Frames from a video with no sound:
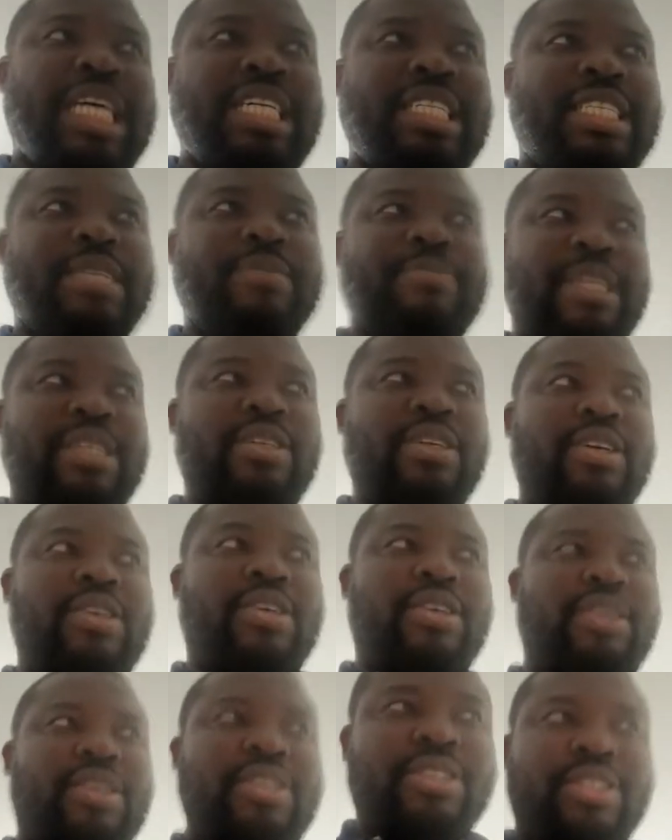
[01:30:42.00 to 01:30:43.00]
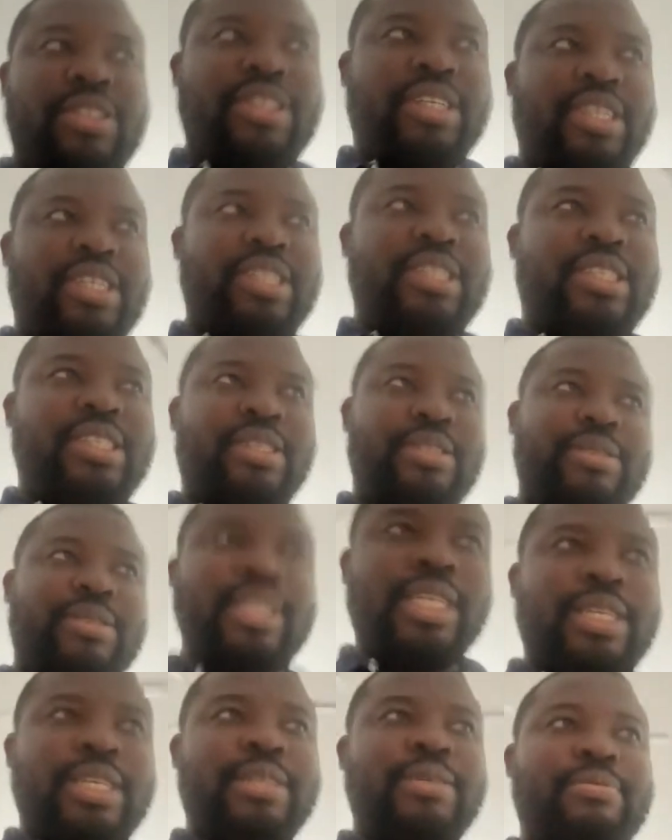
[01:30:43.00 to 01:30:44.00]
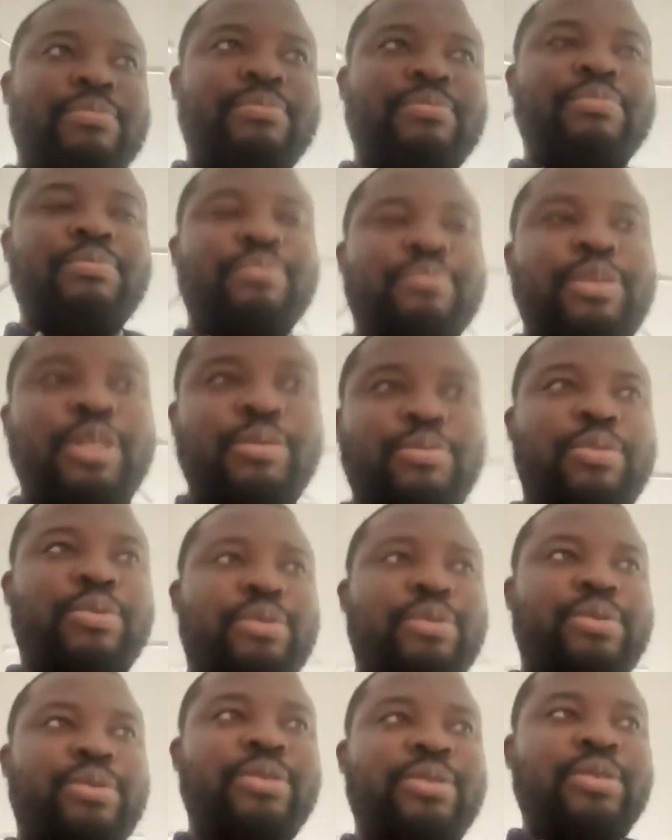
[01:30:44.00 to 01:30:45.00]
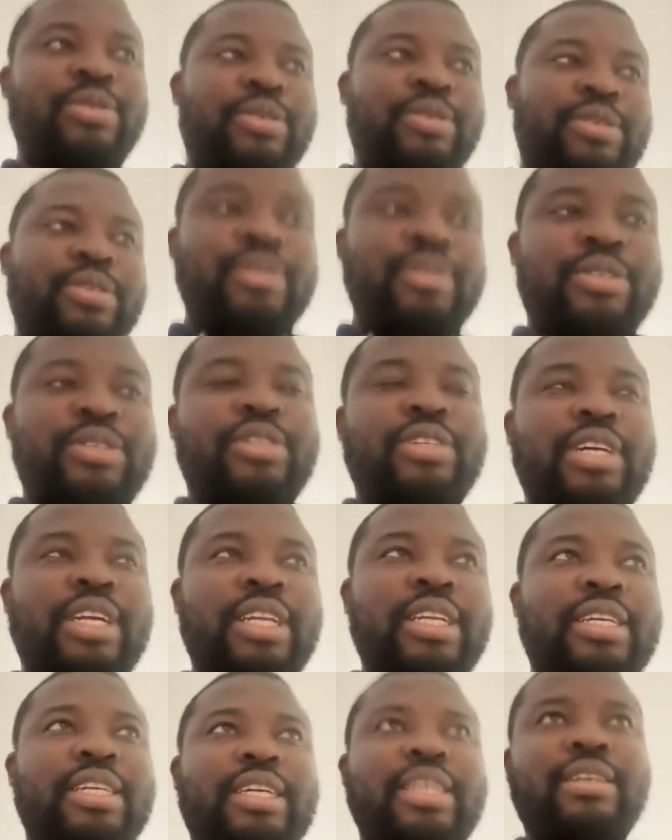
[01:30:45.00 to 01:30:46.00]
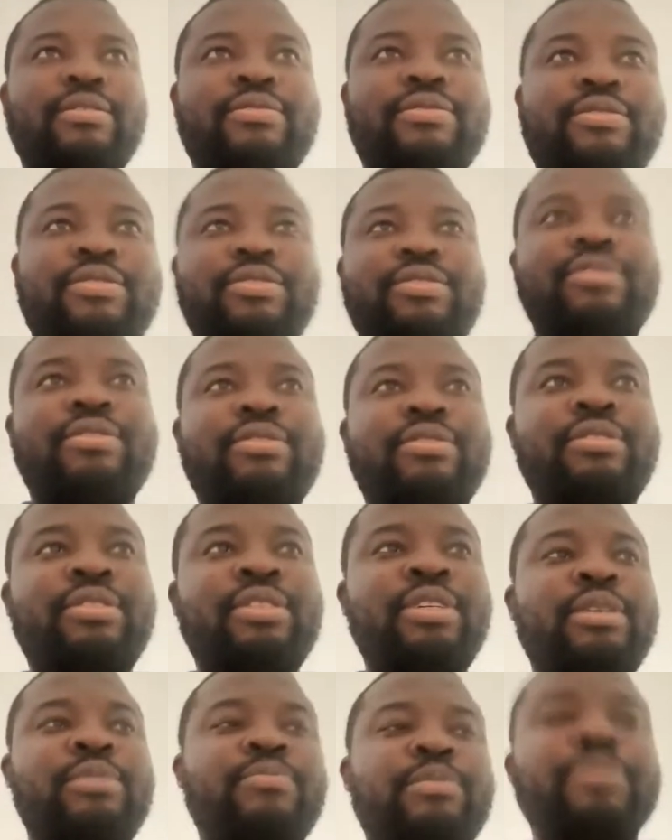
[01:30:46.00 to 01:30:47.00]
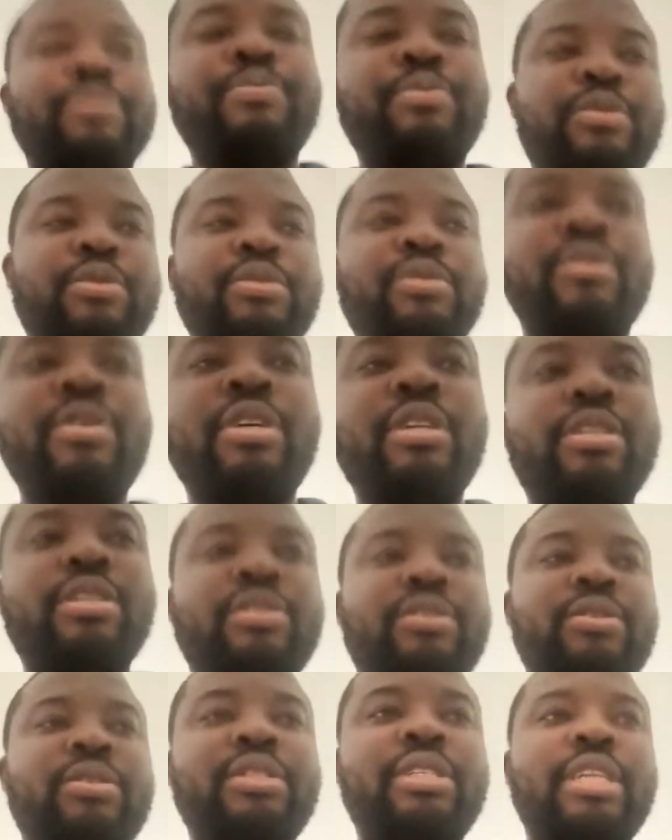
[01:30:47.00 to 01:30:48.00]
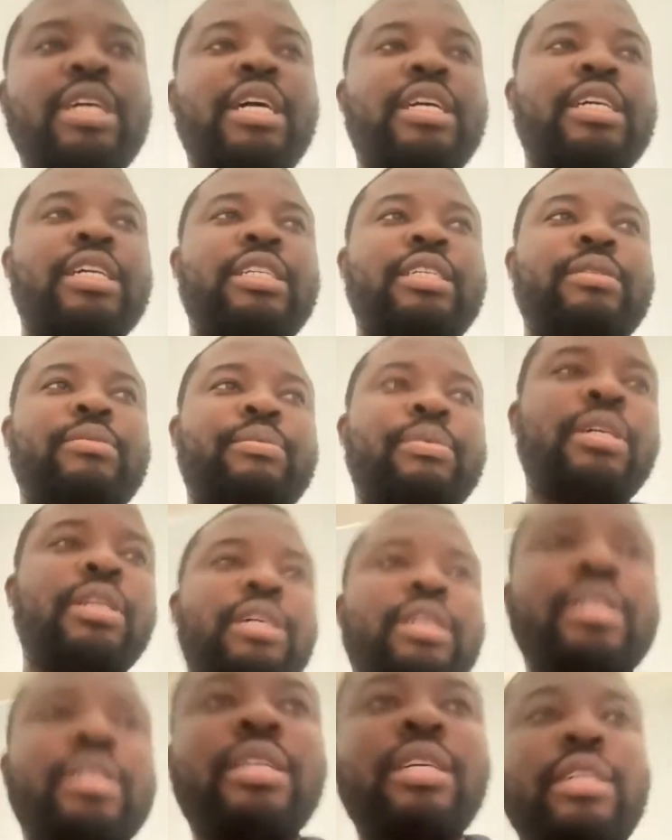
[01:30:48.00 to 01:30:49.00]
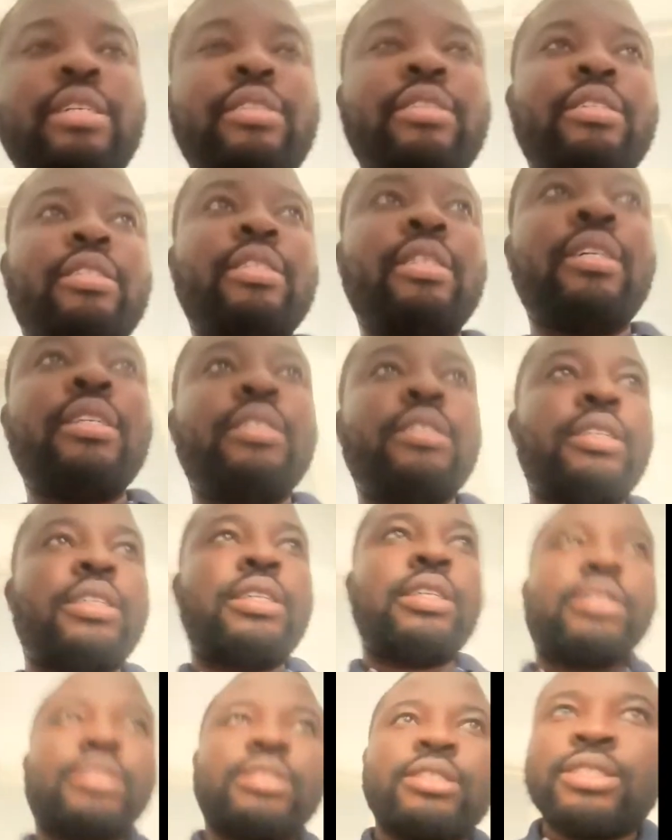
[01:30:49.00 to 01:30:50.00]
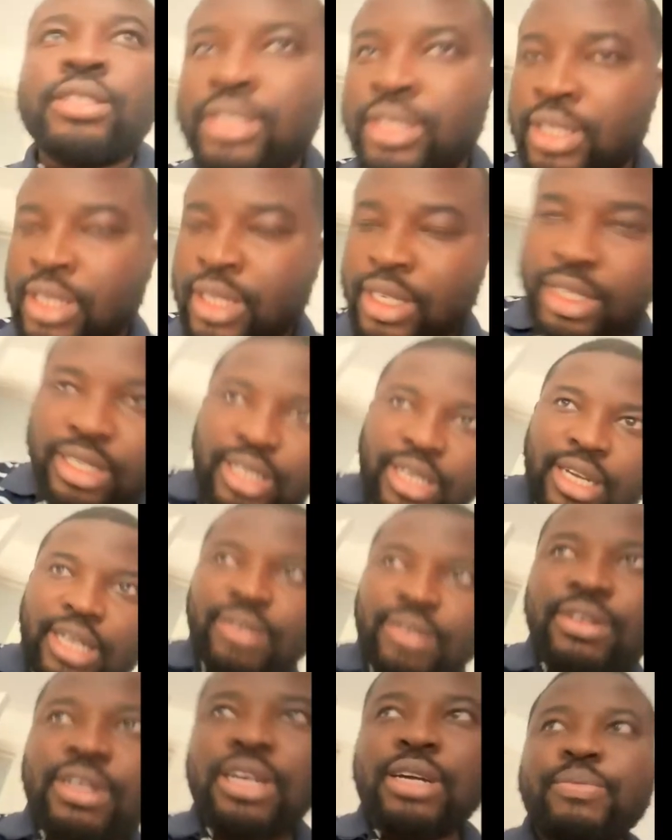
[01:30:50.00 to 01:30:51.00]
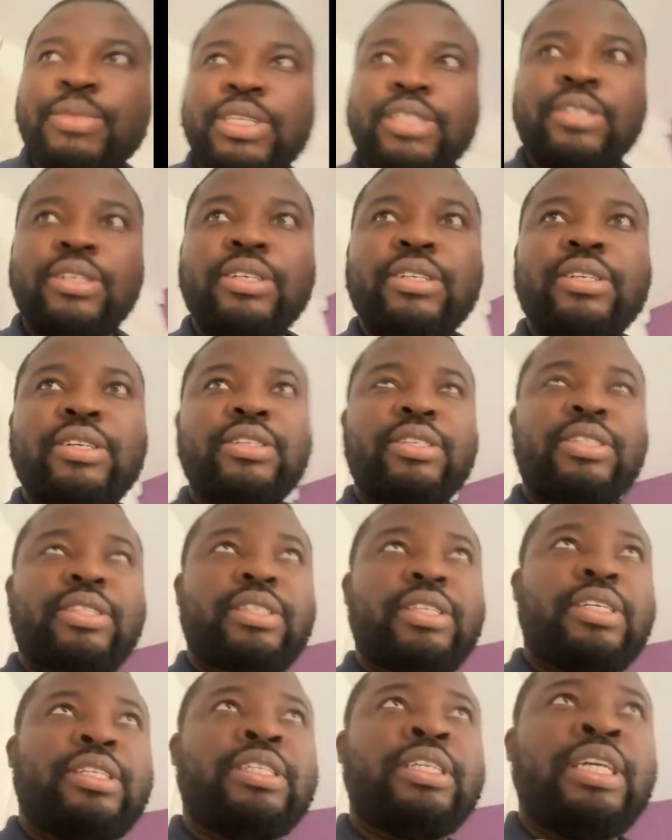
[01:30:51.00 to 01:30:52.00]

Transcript: the major constraints people usually have. People going through the academia and research route, they have that major constraint.